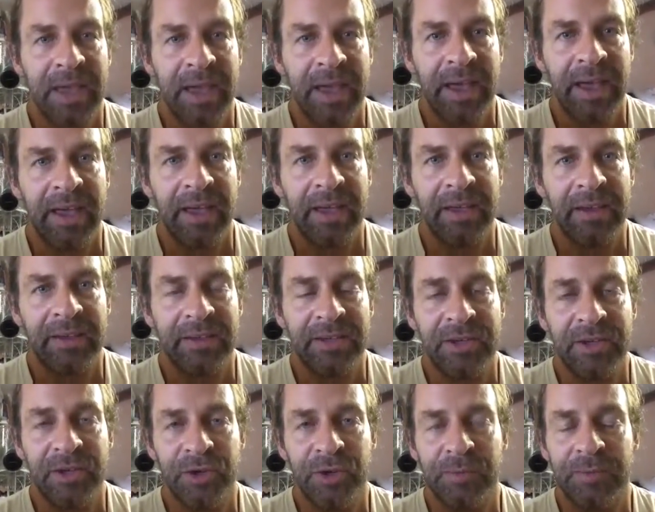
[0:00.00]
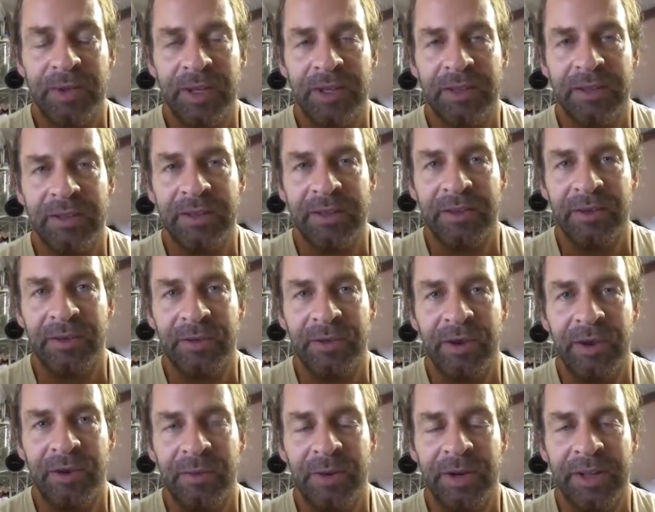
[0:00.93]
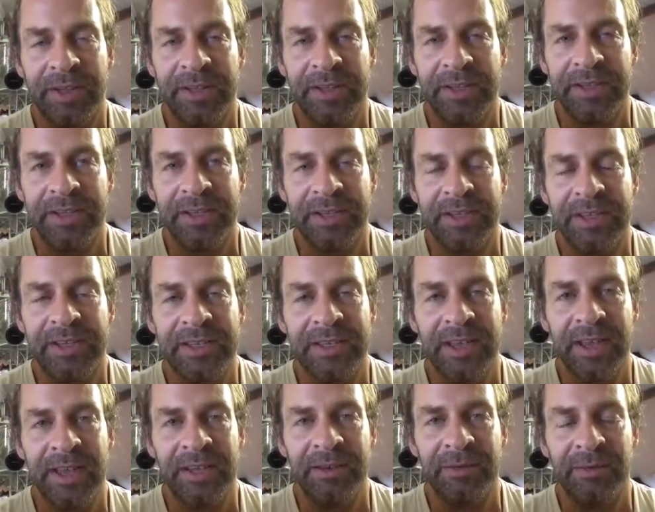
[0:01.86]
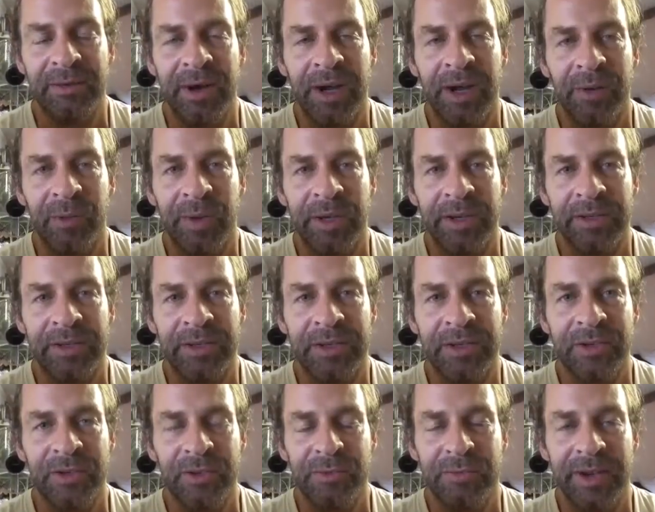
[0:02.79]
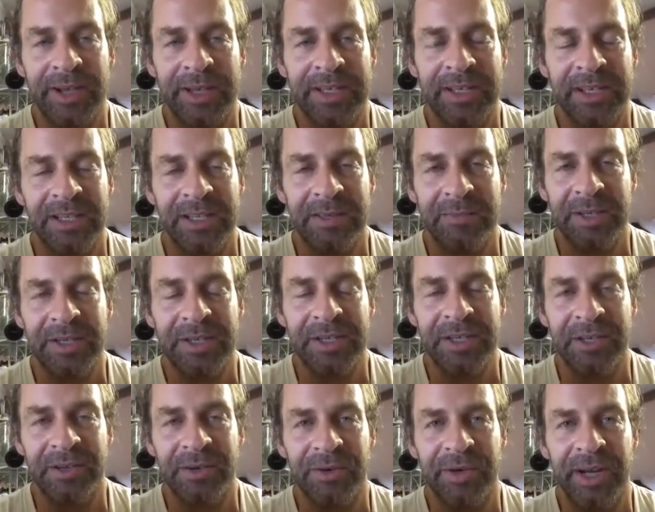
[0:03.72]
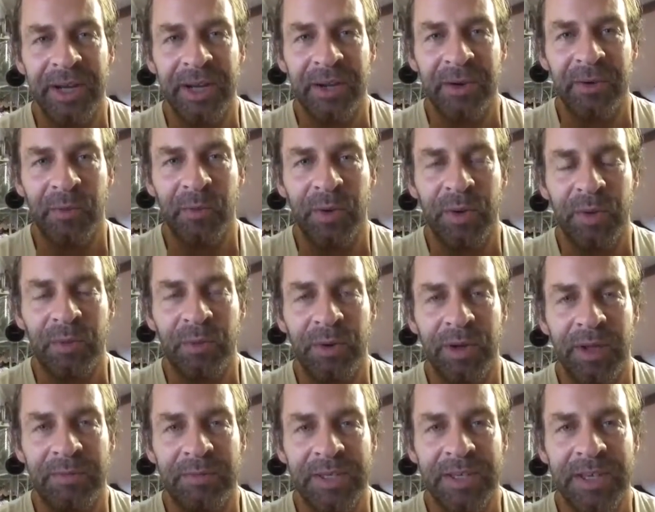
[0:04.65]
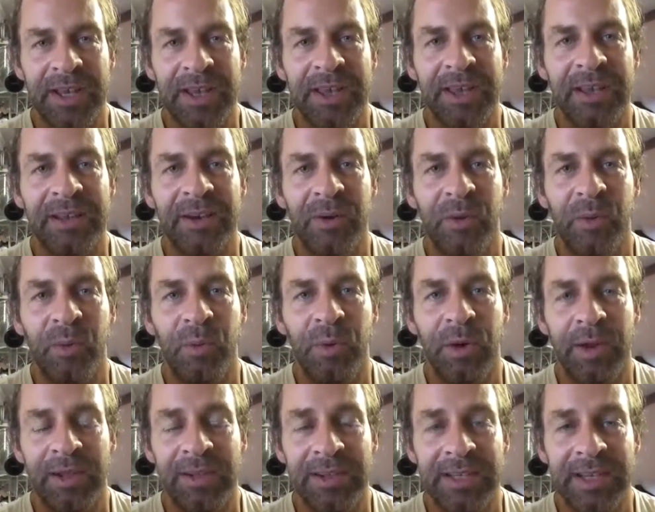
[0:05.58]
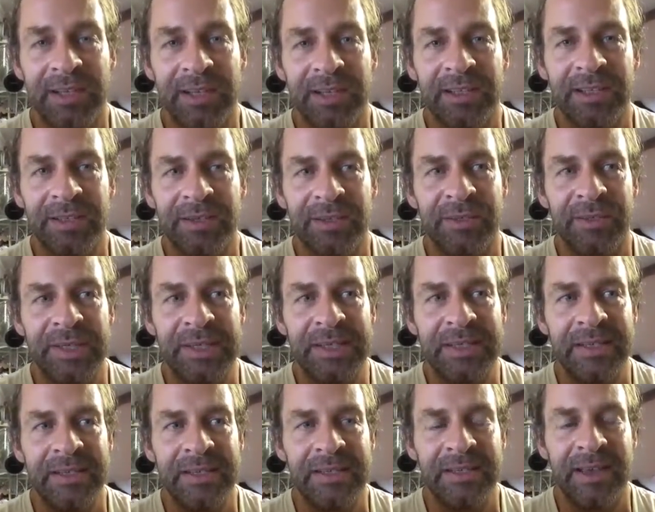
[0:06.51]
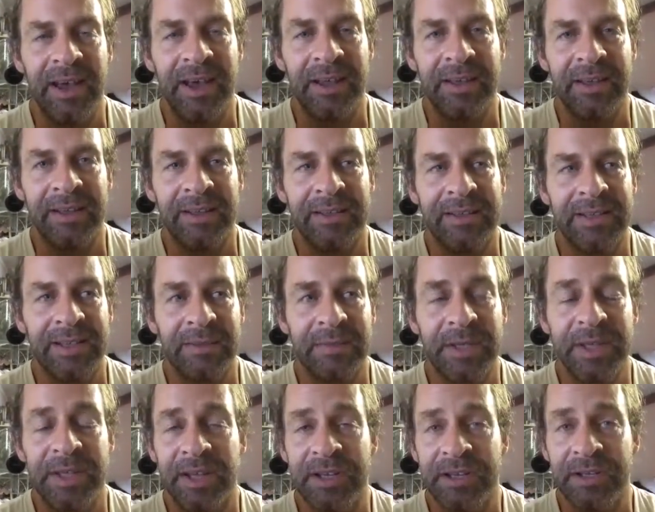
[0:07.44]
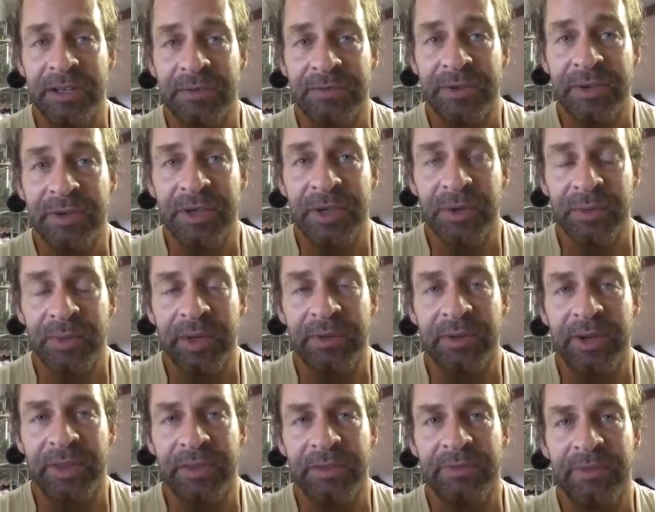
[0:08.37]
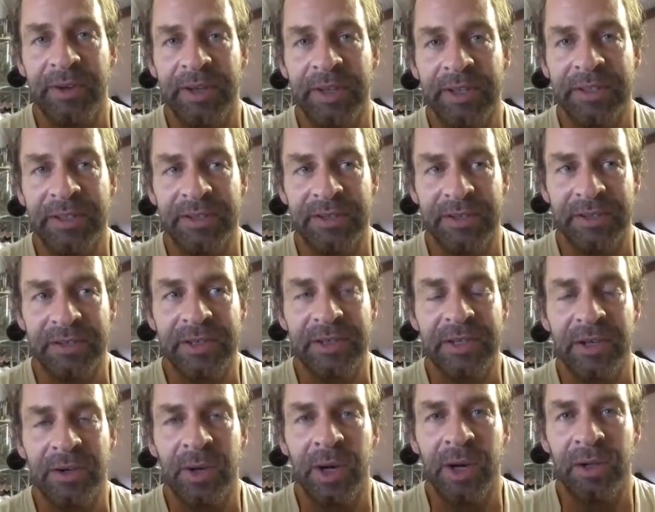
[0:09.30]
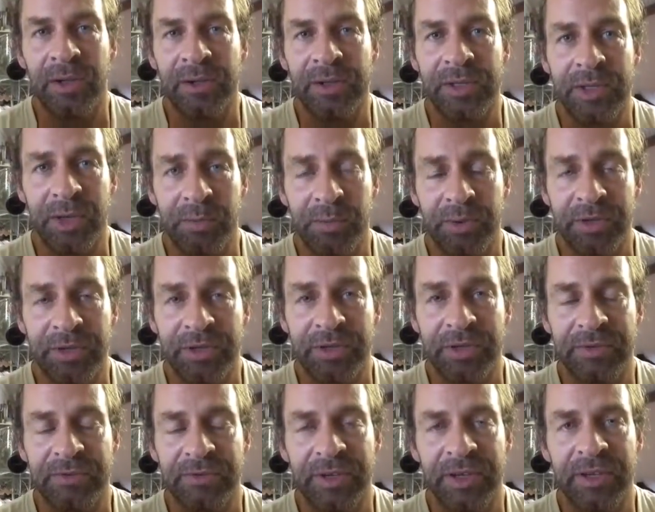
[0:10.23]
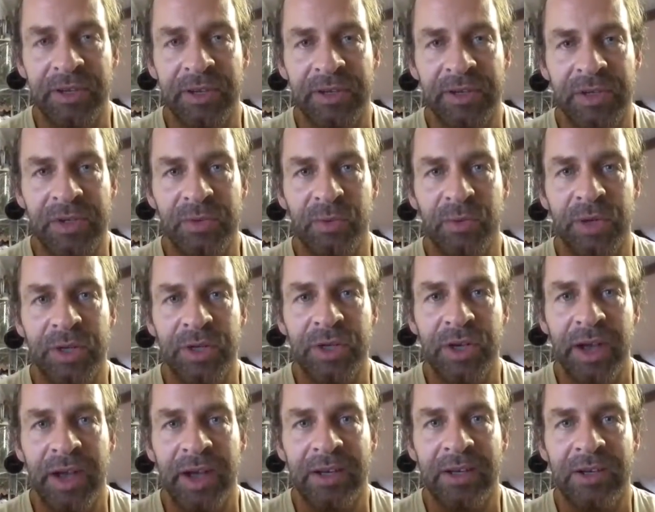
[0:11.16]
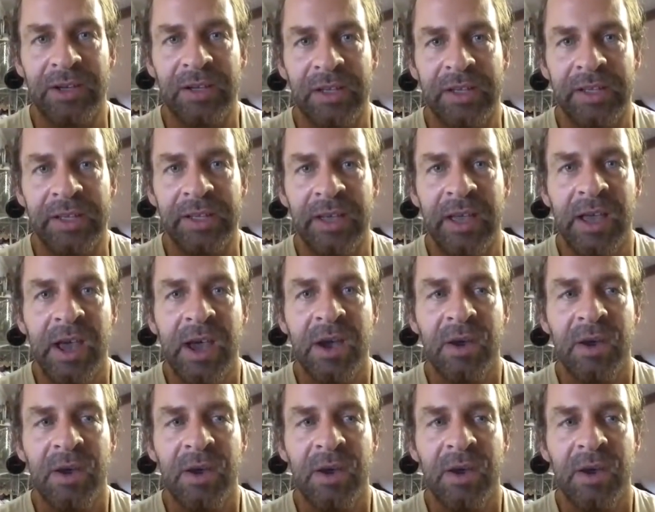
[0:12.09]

And assuming that you're not one of these insane right-wingers who basically be disagreeing with what I'm saying, what I'll tell you is that at some stage in the future, when I've got the funding to do so, I'll also produce videos which actually